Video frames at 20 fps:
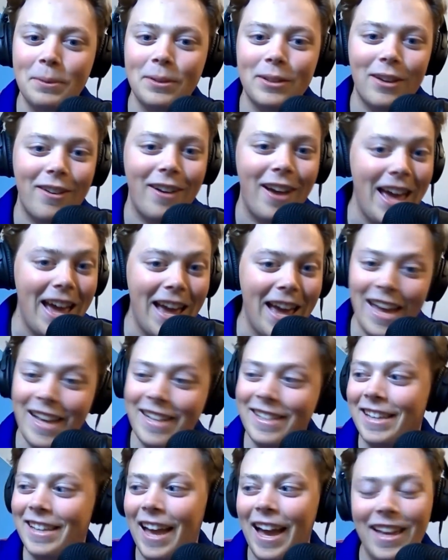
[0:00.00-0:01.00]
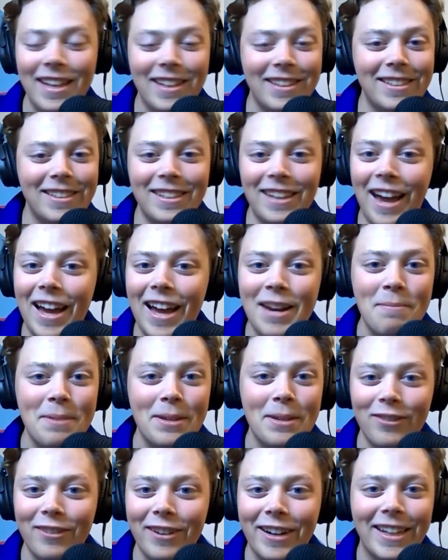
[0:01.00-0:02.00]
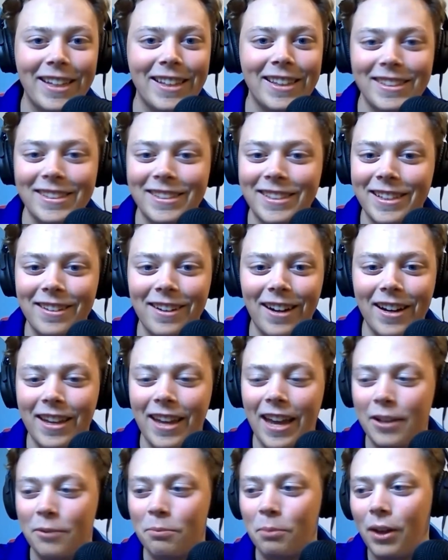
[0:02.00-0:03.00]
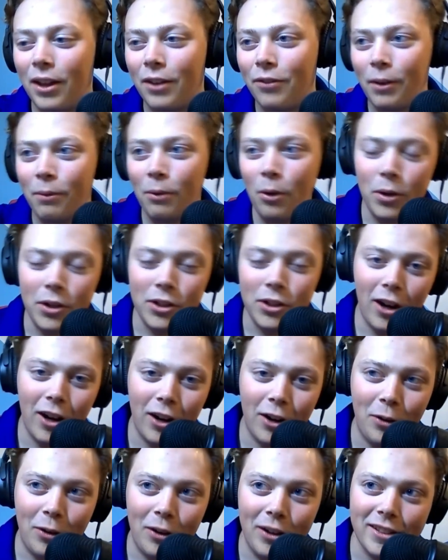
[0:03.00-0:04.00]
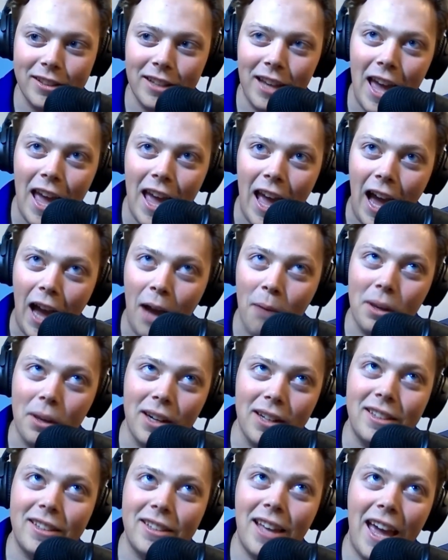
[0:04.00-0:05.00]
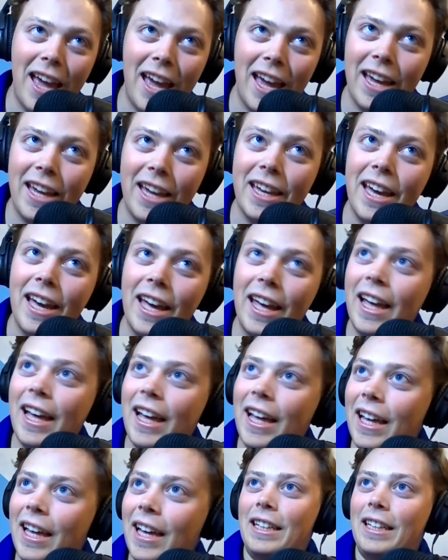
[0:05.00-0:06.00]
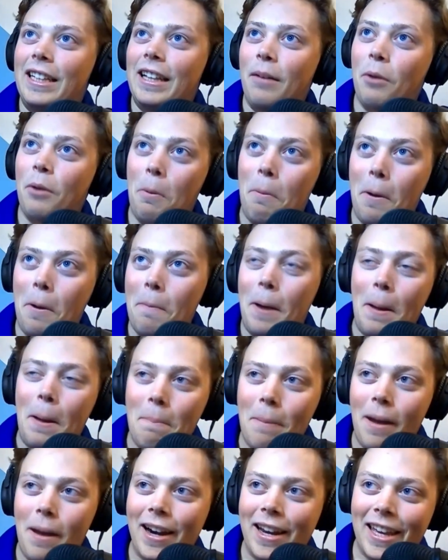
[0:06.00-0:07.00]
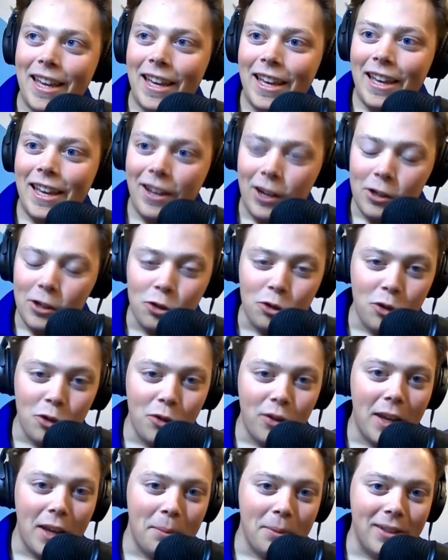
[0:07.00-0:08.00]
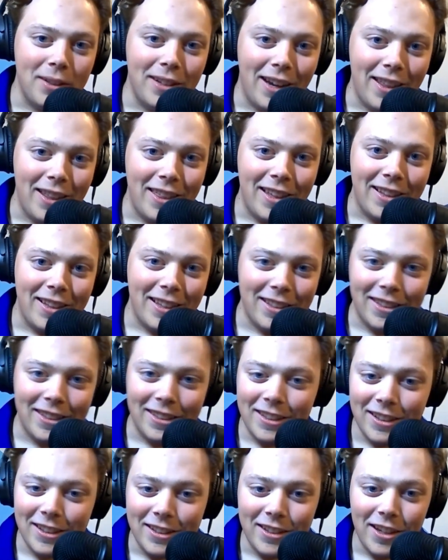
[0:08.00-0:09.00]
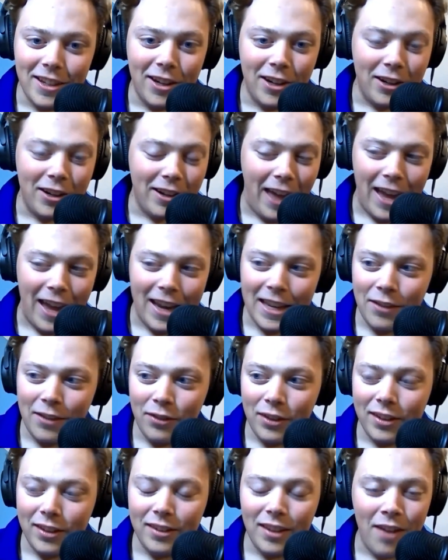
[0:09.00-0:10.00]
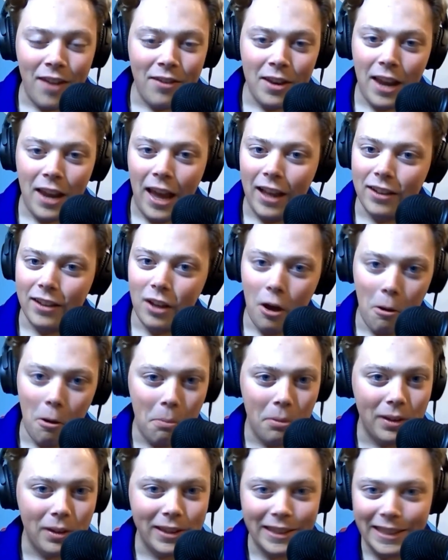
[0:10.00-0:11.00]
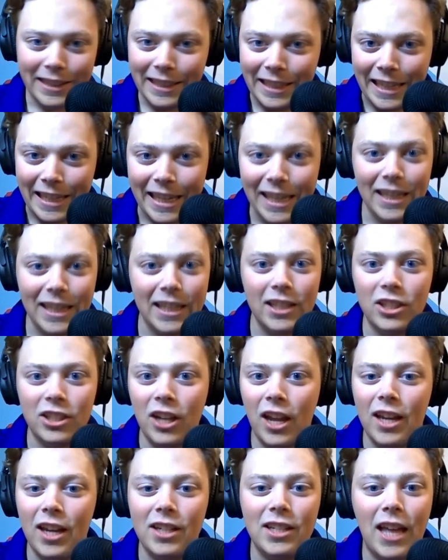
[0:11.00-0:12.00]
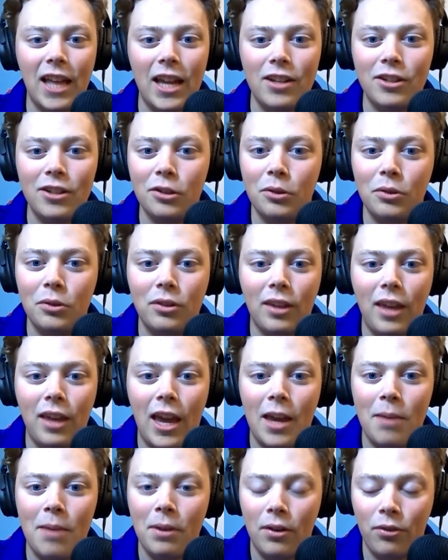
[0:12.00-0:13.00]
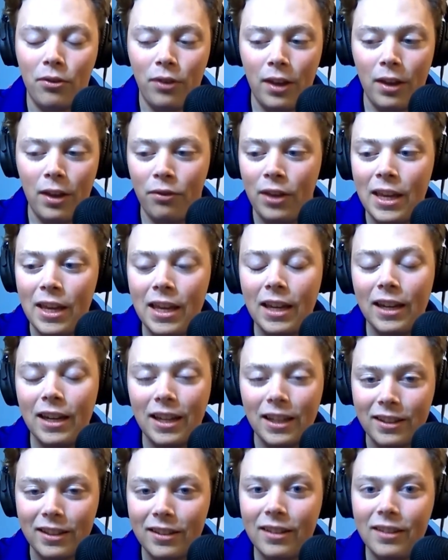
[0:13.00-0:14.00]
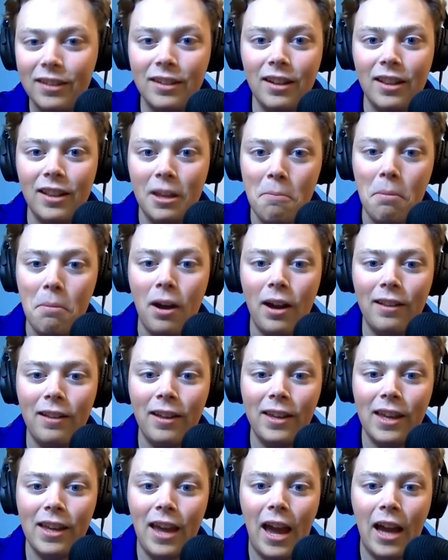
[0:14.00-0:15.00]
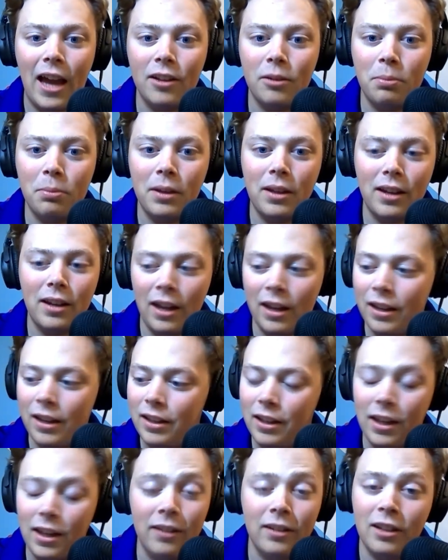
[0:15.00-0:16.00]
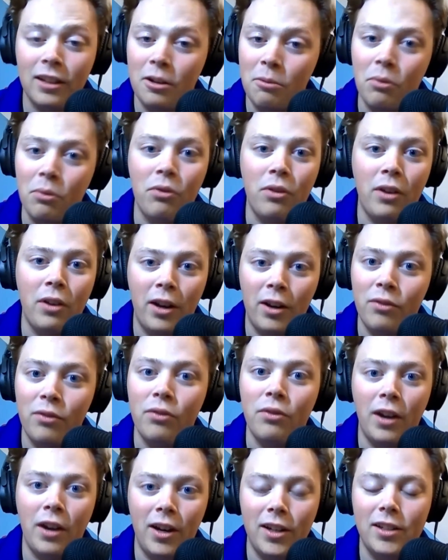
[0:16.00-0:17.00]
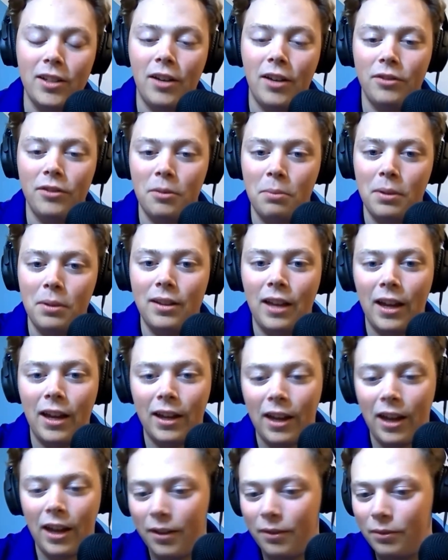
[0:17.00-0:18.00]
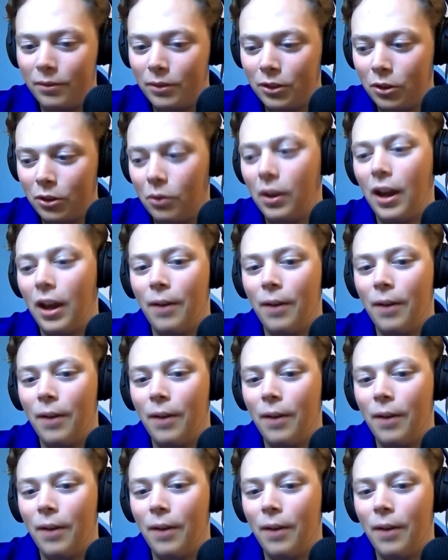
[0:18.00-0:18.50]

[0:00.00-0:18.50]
So it's got to be Rick this year, I guess. But if I'm going dark horse, I'm going to put my money on Drew Gibson. I think this is his year. That EV7 has completely changed that dude's game. And if he can consistently putt like he has been, it's going to be very, very tough to beat that guy. So, yeah.